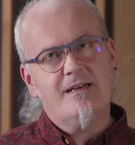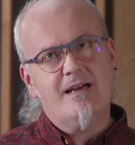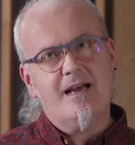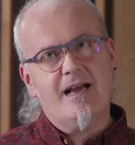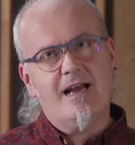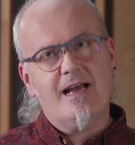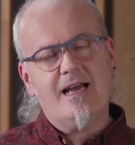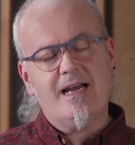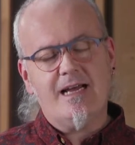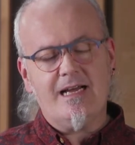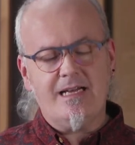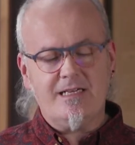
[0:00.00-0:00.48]

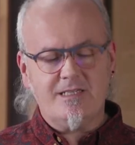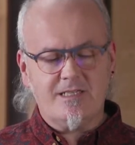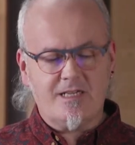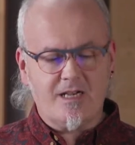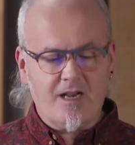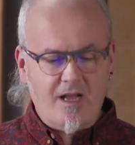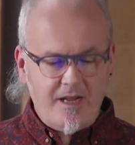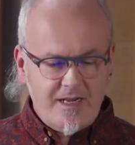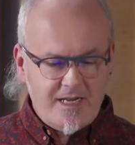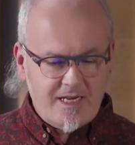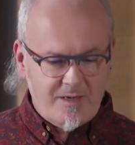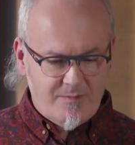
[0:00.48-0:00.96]
And
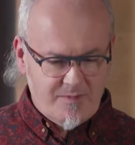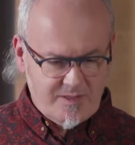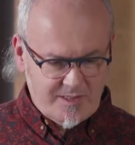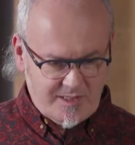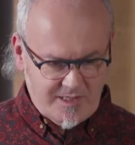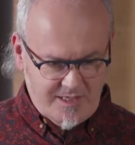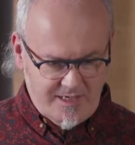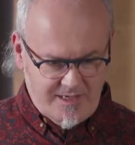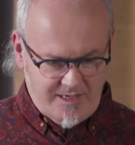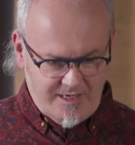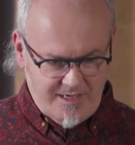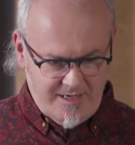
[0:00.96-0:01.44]
like a
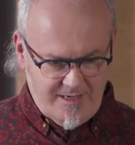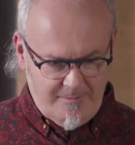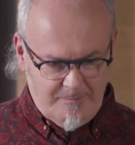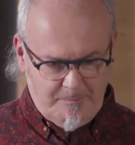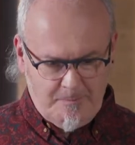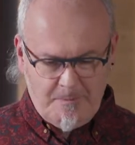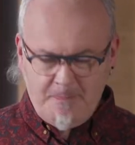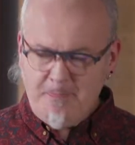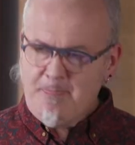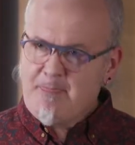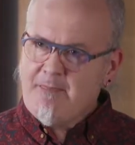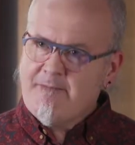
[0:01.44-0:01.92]
mazurka,
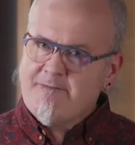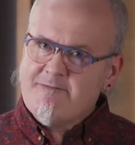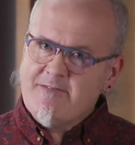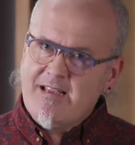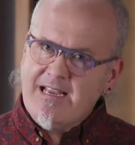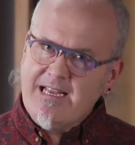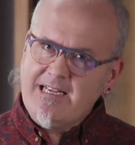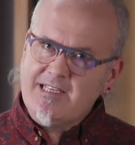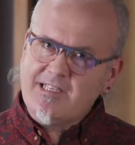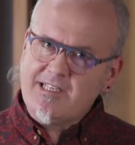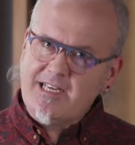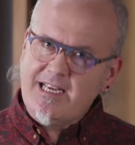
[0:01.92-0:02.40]

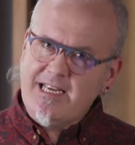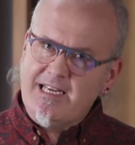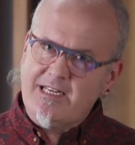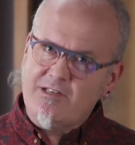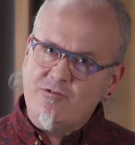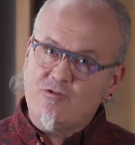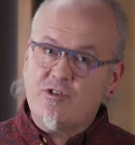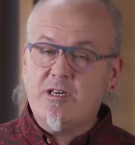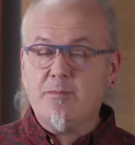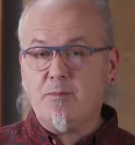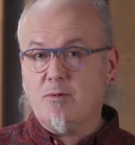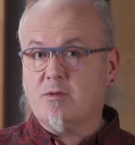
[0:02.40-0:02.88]
it's in
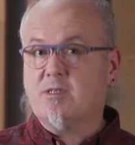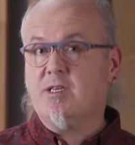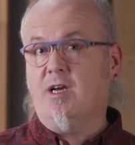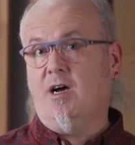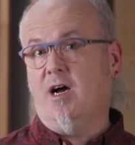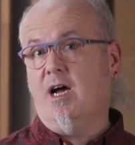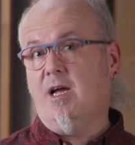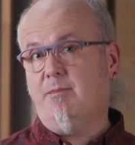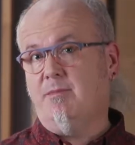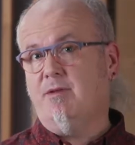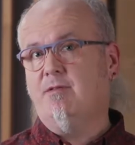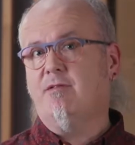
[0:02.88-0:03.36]
triple
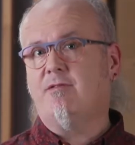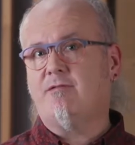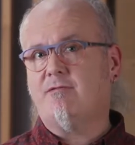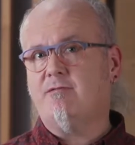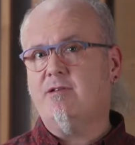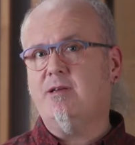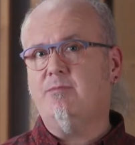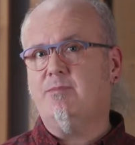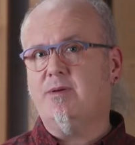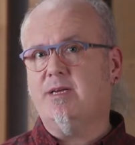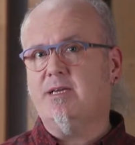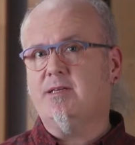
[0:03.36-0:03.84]
time, in
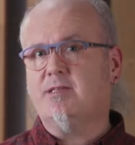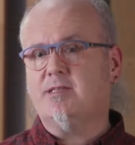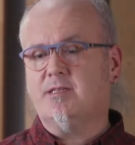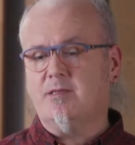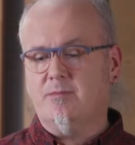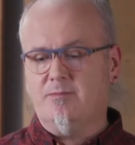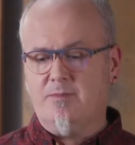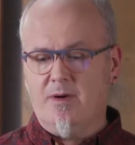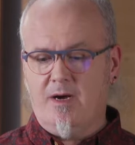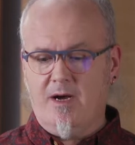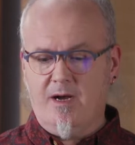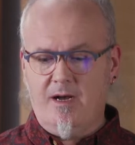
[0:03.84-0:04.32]
3 beats of
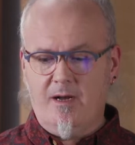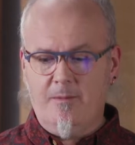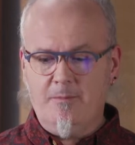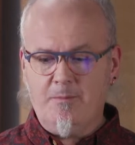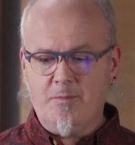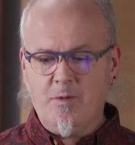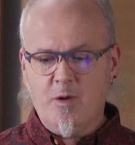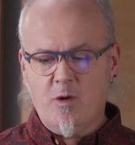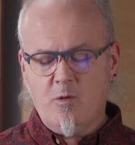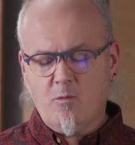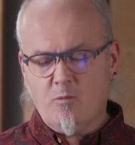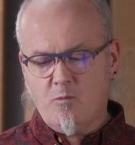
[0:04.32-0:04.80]
the bar,
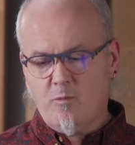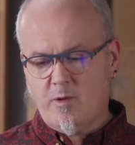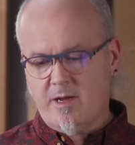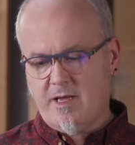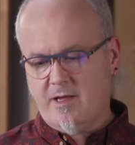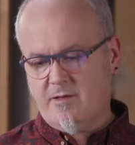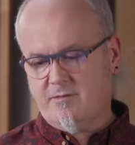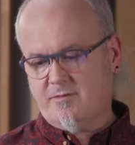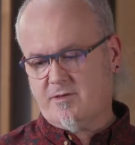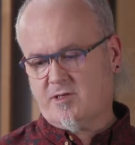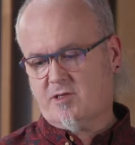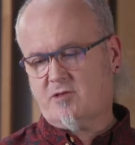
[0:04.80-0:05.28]

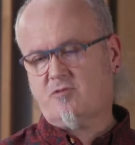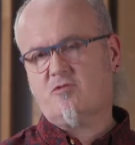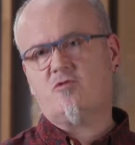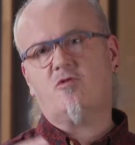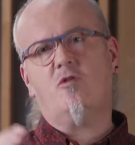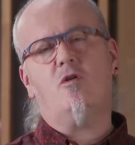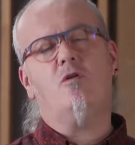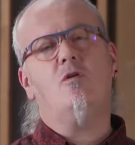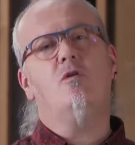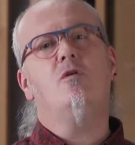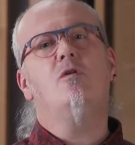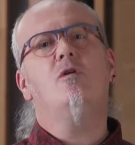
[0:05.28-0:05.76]
with
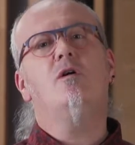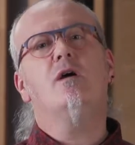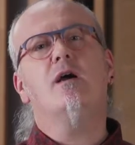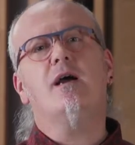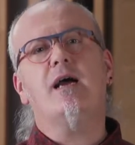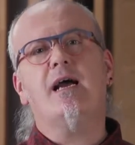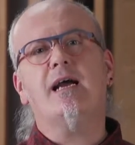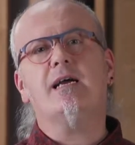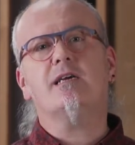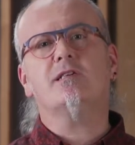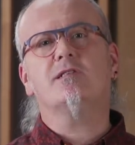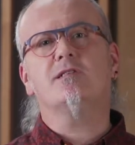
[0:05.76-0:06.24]
strong
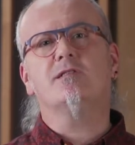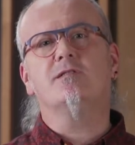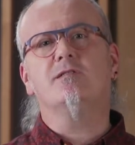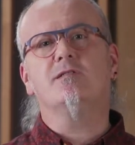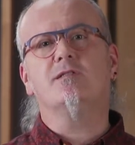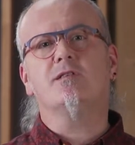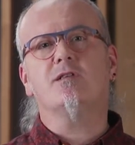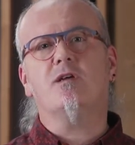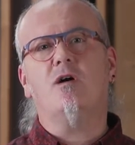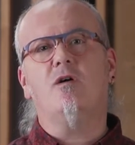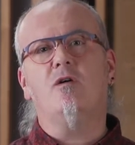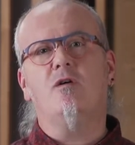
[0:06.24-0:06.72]

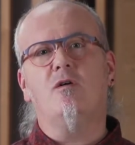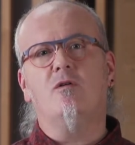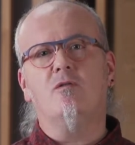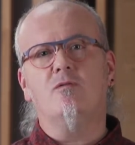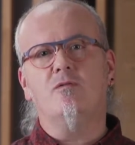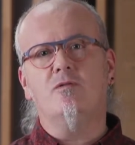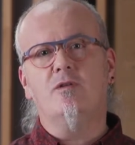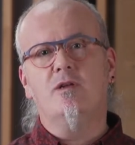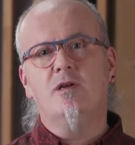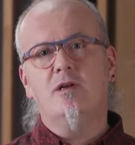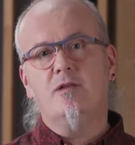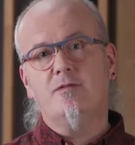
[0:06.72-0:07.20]
accents
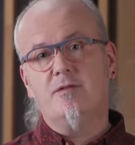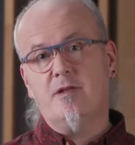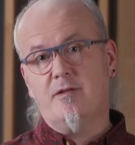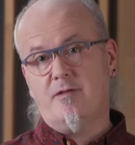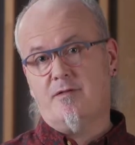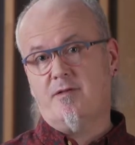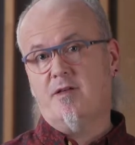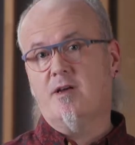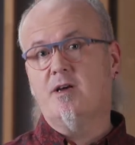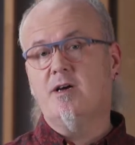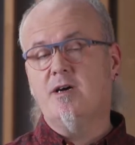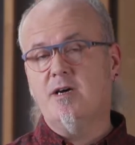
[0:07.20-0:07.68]
on the
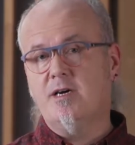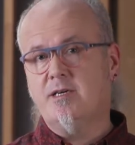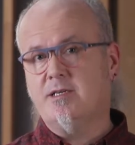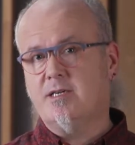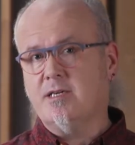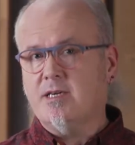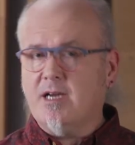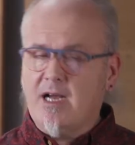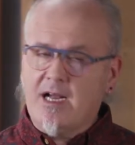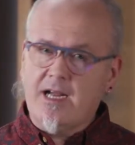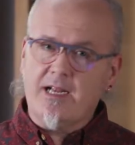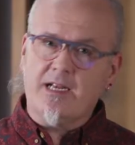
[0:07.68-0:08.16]
third
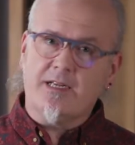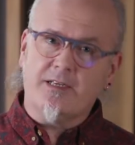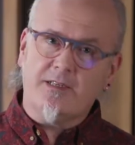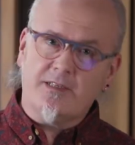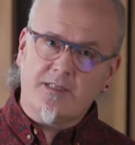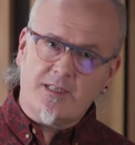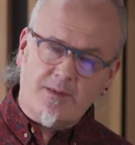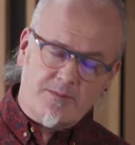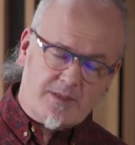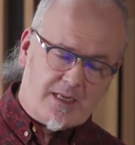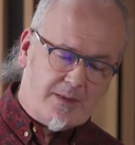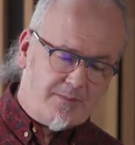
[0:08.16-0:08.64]
and
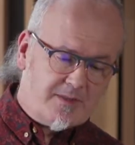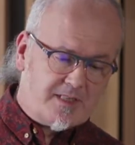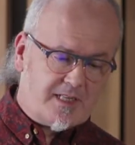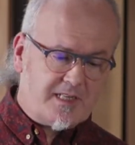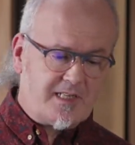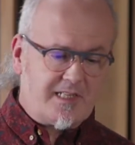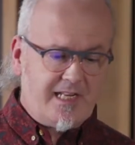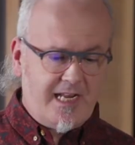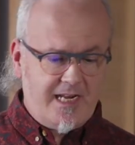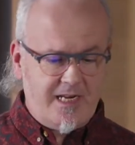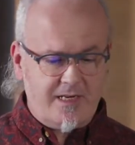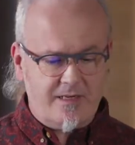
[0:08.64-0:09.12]
sometimes the
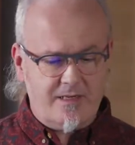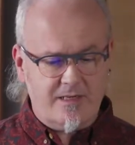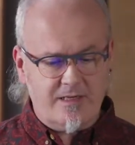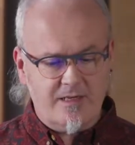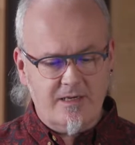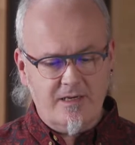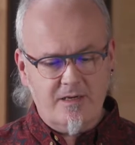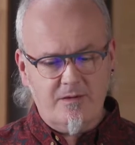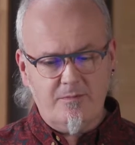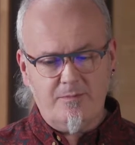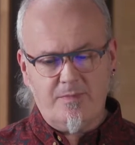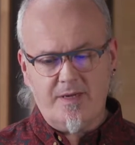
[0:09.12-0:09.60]
second
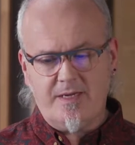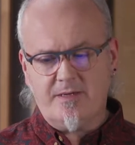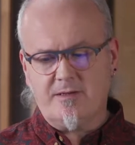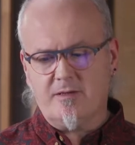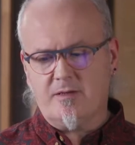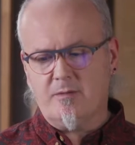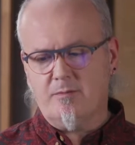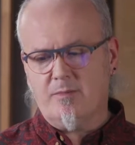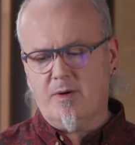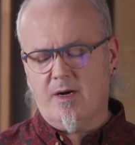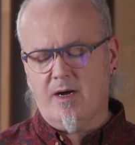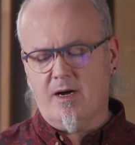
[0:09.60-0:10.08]
beat of
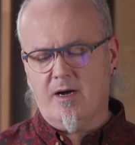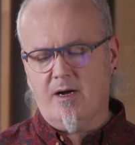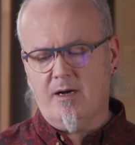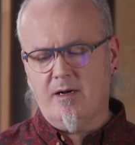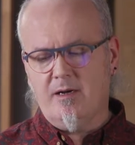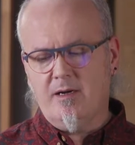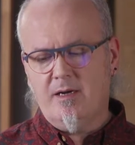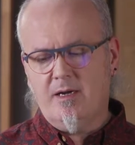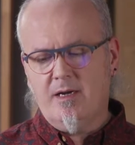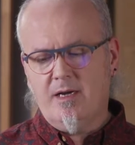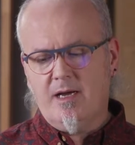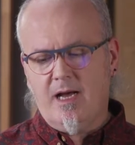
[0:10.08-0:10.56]
the bar.
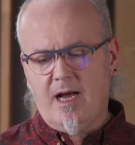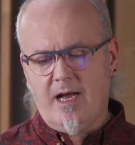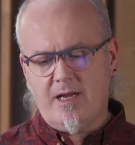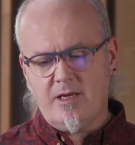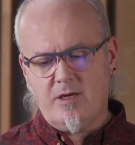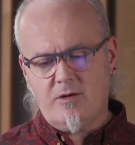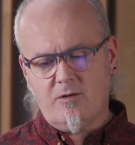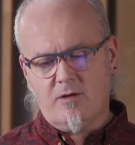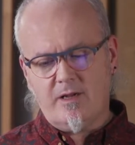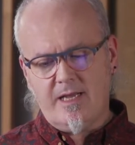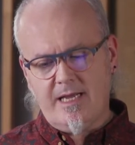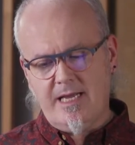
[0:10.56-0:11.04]
And
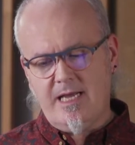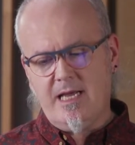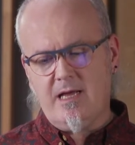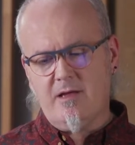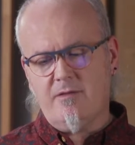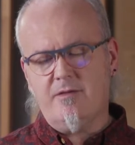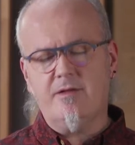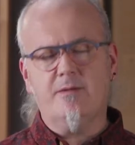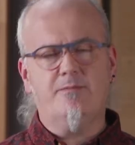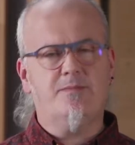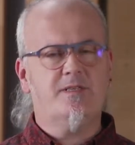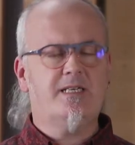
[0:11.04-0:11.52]
you'll hear
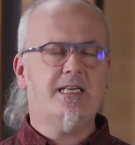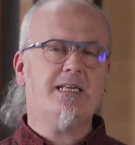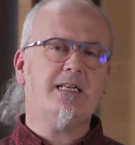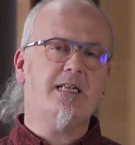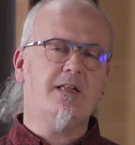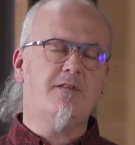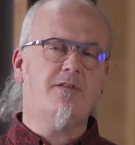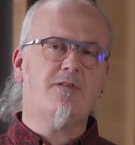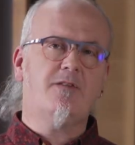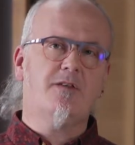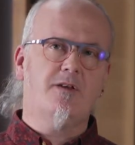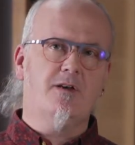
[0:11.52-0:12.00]
the particularly
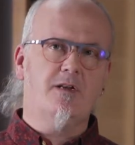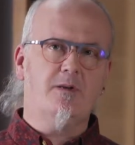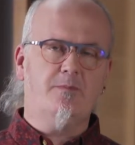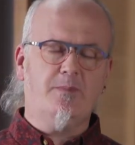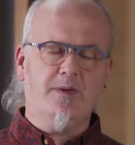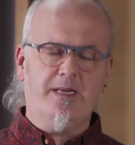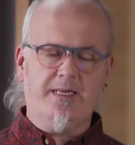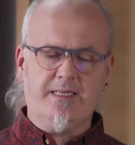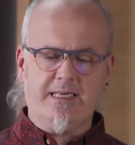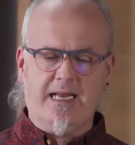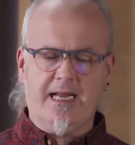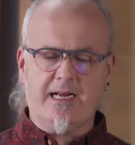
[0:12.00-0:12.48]
third
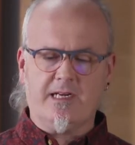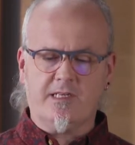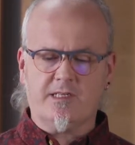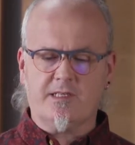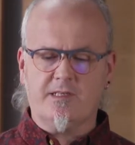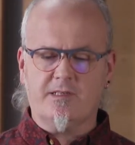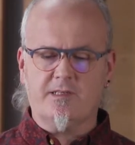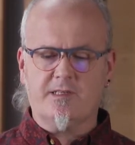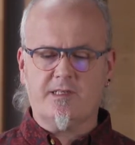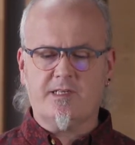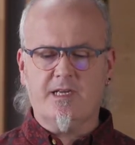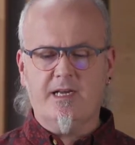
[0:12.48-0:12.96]
beat
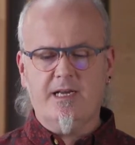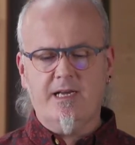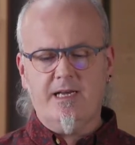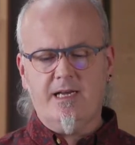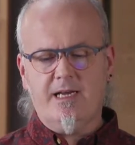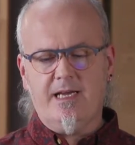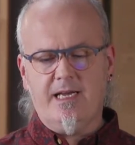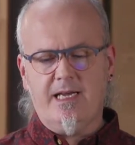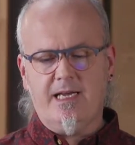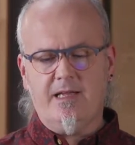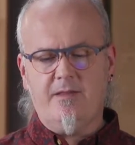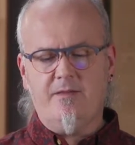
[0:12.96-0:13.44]
accents
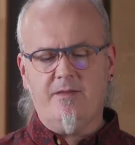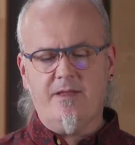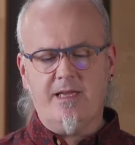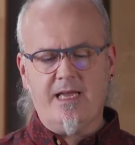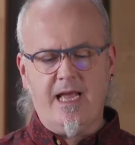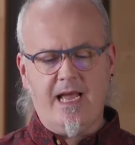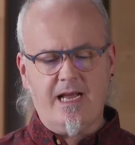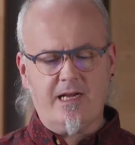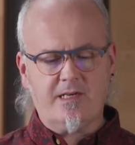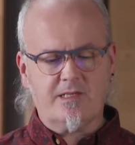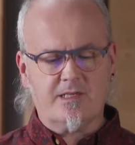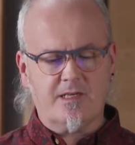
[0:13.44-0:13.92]
in the
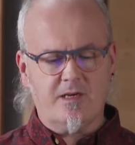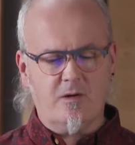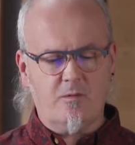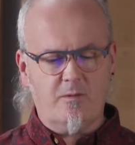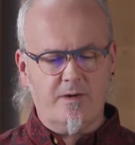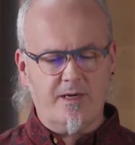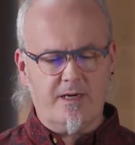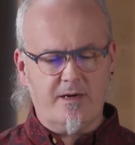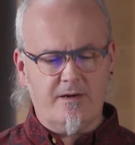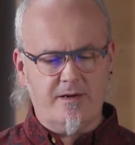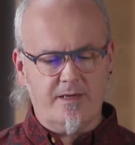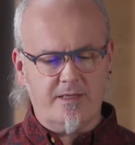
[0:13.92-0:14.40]
excerpt we're
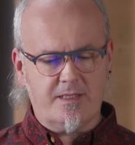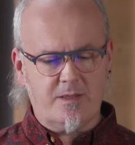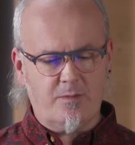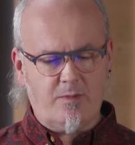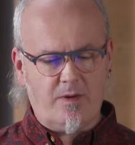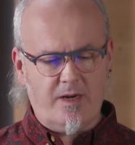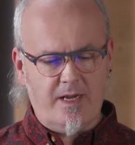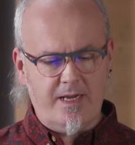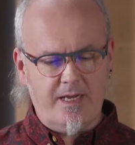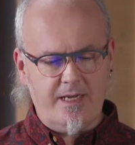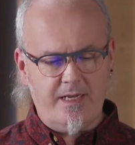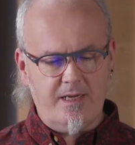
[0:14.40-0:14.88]
going to
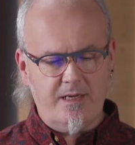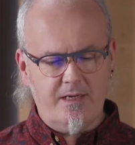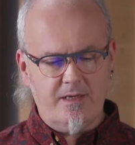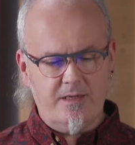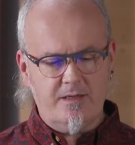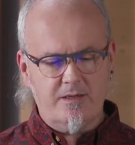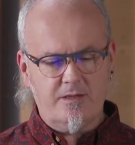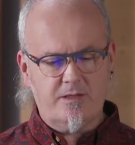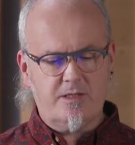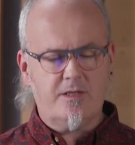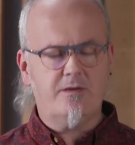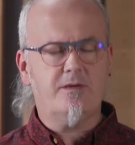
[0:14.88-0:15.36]
play
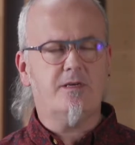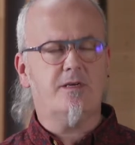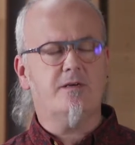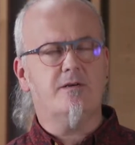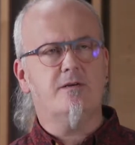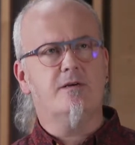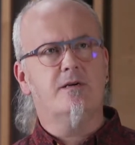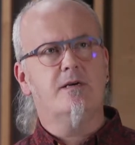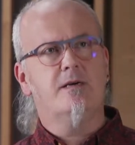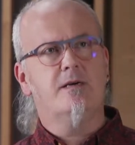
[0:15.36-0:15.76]
to you.